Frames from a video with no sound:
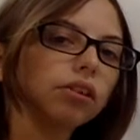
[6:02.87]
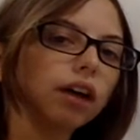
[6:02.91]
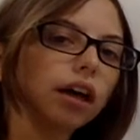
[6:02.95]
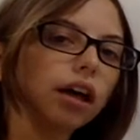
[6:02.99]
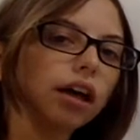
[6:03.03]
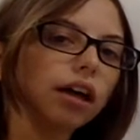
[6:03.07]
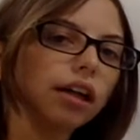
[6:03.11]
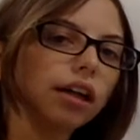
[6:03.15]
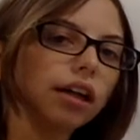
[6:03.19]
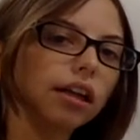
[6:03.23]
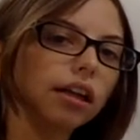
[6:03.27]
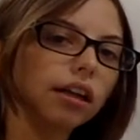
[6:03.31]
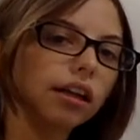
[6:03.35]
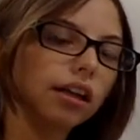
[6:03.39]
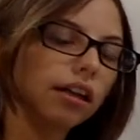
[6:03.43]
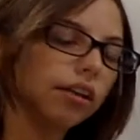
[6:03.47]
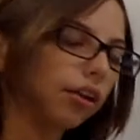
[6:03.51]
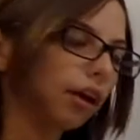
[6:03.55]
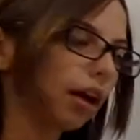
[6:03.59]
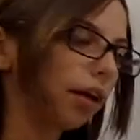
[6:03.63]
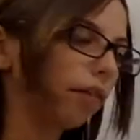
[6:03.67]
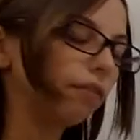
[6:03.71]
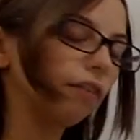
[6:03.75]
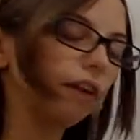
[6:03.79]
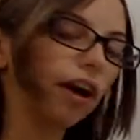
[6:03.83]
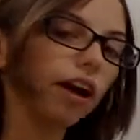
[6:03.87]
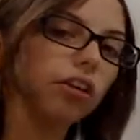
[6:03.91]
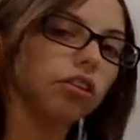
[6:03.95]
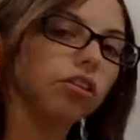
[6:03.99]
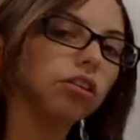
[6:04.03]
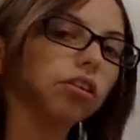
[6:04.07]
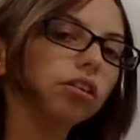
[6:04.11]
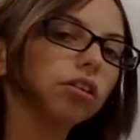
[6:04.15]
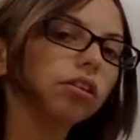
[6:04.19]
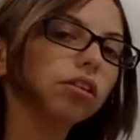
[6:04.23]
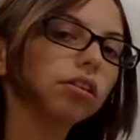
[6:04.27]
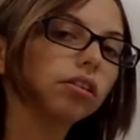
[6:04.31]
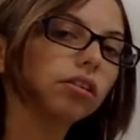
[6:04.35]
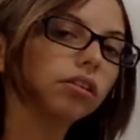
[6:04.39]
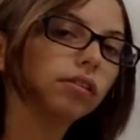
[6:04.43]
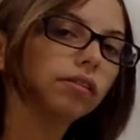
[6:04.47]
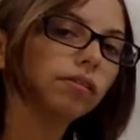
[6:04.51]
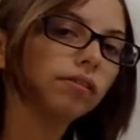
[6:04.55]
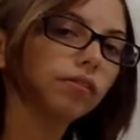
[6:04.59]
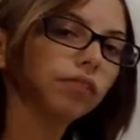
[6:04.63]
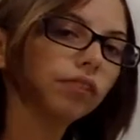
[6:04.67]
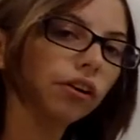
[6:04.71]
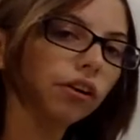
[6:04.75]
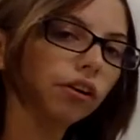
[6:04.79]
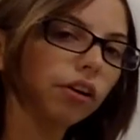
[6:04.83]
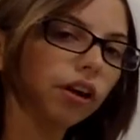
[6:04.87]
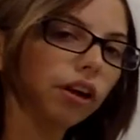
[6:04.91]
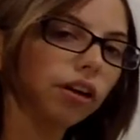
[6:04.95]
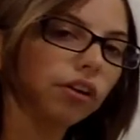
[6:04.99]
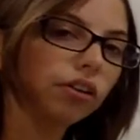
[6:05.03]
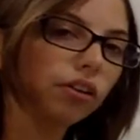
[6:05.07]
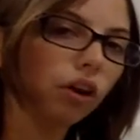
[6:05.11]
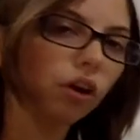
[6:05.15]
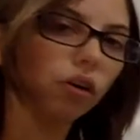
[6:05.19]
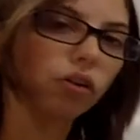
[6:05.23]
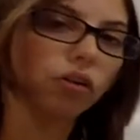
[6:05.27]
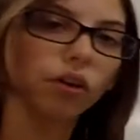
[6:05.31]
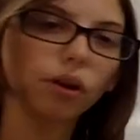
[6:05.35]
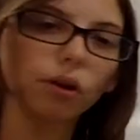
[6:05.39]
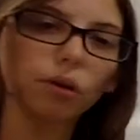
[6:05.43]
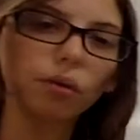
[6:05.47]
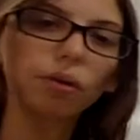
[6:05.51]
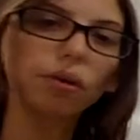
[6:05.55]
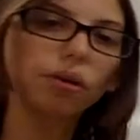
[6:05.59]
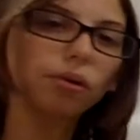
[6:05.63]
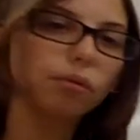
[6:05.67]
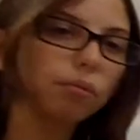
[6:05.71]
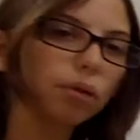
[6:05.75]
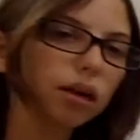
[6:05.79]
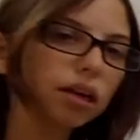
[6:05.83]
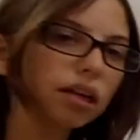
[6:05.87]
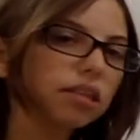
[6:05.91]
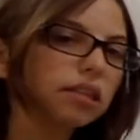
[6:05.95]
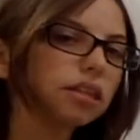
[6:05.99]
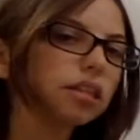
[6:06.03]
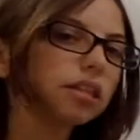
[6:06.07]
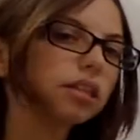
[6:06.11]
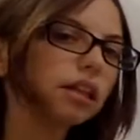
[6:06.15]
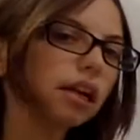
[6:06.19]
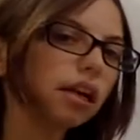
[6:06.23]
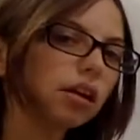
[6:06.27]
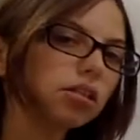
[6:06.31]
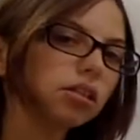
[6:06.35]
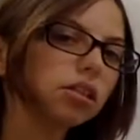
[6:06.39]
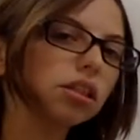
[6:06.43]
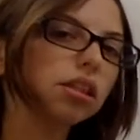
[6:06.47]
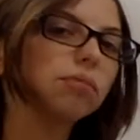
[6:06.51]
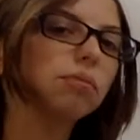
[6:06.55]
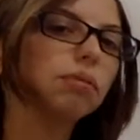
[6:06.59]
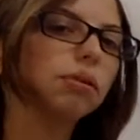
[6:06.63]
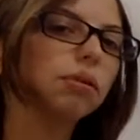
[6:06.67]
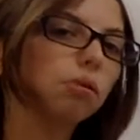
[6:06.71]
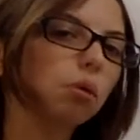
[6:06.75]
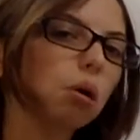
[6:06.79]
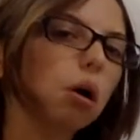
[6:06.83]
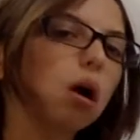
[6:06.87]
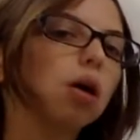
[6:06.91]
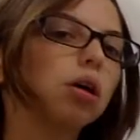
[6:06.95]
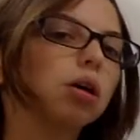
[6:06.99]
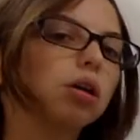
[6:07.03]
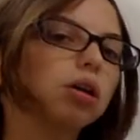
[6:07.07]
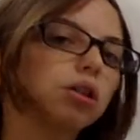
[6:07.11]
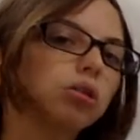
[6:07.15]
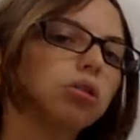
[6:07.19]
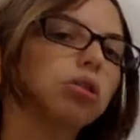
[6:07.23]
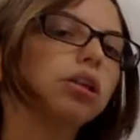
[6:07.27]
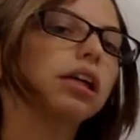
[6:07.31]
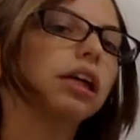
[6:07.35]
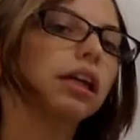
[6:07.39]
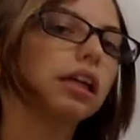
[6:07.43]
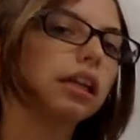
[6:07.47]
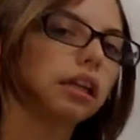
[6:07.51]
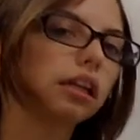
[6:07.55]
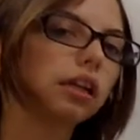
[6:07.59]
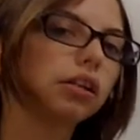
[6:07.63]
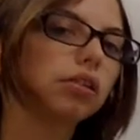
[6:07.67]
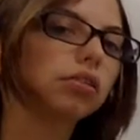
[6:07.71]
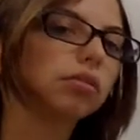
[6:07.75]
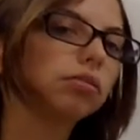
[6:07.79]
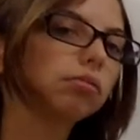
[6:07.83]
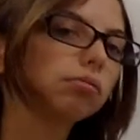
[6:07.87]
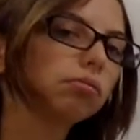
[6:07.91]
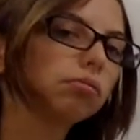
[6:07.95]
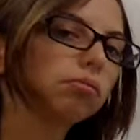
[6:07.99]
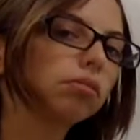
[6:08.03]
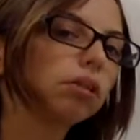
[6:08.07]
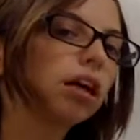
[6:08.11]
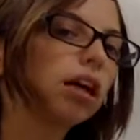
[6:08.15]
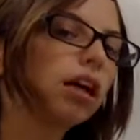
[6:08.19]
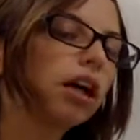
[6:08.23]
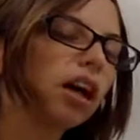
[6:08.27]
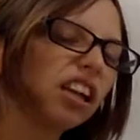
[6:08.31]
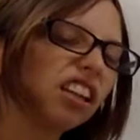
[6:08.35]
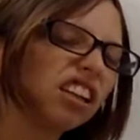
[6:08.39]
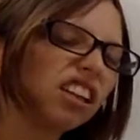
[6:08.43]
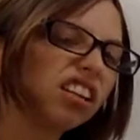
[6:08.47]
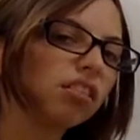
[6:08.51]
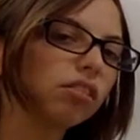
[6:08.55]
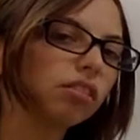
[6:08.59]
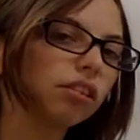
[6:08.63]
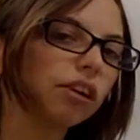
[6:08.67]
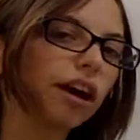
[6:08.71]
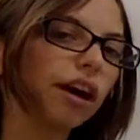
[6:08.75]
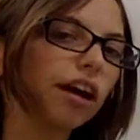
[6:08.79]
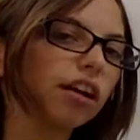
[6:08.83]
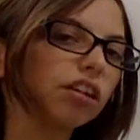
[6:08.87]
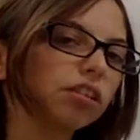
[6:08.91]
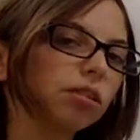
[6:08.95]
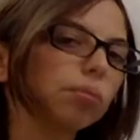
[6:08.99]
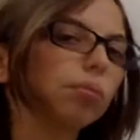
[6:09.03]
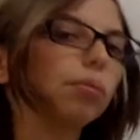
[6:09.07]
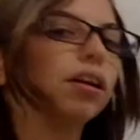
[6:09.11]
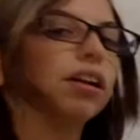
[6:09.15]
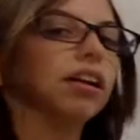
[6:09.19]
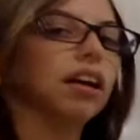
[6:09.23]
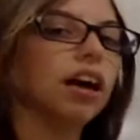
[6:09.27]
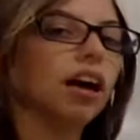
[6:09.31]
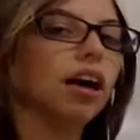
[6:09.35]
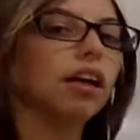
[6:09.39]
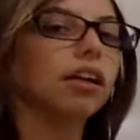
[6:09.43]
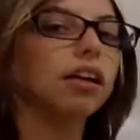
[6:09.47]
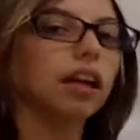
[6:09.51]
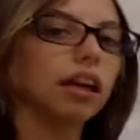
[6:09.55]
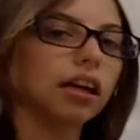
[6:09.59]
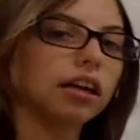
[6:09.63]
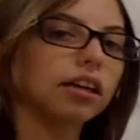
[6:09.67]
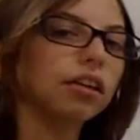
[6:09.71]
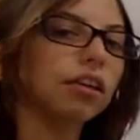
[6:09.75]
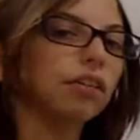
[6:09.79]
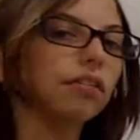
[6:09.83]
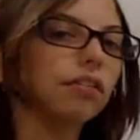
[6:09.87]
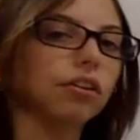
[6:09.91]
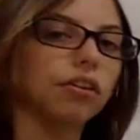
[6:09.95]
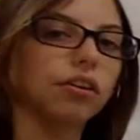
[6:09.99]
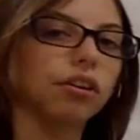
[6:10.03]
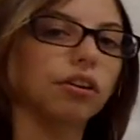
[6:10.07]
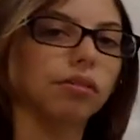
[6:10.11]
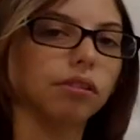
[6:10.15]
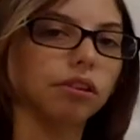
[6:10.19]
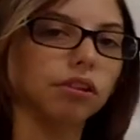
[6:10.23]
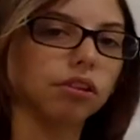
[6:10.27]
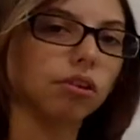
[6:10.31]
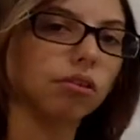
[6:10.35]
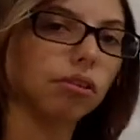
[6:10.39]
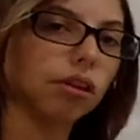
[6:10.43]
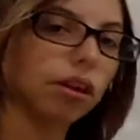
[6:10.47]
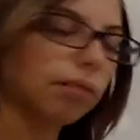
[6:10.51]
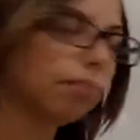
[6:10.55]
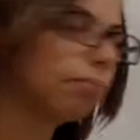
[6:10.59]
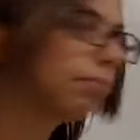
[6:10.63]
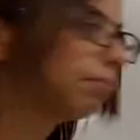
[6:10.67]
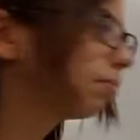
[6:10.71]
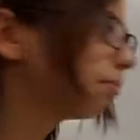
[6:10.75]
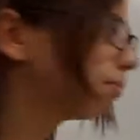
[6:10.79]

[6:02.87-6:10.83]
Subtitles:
not in the same fashion. All right, so you can mix calcium and water and you'll get a little reaction, but not like if you did with sodium.